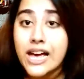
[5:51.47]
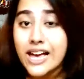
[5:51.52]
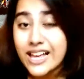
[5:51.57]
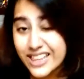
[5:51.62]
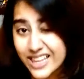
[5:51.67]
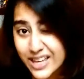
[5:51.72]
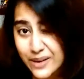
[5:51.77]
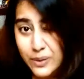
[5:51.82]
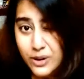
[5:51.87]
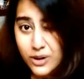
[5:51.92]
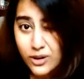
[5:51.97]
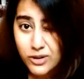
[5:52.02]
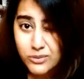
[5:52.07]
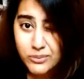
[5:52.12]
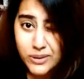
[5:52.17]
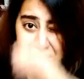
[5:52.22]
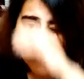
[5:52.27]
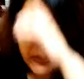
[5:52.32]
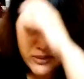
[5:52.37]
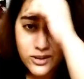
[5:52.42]
they will not
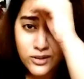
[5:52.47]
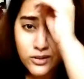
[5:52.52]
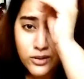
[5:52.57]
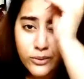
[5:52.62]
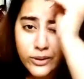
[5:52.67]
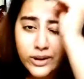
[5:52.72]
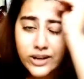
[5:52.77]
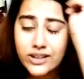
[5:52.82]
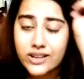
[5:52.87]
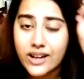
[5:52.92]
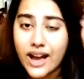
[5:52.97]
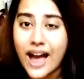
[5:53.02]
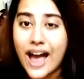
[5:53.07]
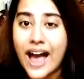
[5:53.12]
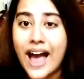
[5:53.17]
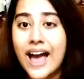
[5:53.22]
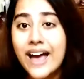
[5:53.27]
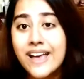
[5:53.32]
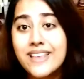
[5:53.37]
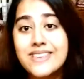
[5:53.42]
be able to do it
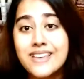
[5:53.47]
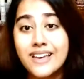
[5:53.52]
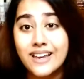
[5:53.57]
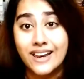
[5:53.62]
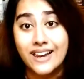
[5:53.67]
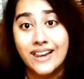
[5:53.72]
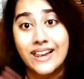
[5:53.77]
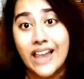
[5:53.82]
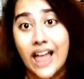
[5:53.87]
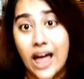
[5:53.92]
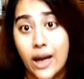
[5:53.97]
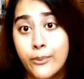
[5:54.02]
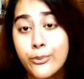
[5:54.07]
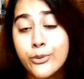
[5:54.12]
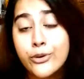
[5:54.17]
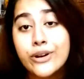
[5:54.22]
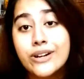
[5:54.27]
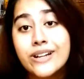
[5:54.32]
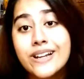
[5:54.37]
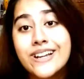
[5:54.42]
as
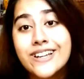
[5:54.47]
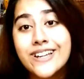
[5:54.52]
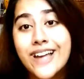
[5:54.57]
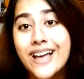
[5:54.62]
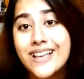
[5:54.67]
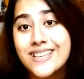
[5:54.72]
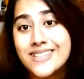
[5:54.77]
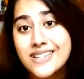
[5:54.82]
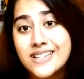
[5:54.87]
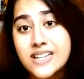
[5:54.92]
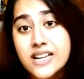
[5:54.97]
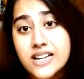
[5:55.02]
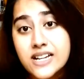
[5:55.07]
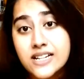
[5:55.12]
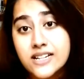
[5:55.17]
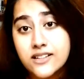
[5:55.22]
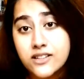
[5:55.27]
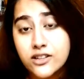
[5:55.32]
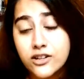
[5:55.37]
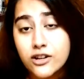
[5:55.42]
elaborately as they did
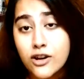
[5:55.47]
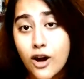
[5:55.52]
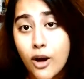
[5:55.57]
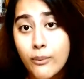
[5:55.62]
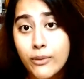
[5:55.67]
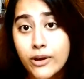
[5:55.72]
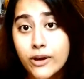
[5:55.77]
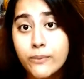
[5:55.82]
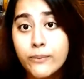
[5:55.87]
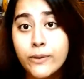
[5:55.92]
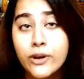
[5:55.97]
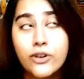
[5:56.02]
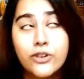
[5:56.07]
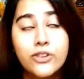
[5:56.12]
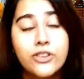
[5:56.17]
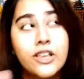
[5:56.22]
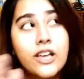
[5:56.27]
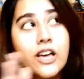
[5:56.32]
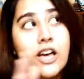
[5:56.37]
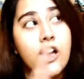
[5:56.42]
it in the comic because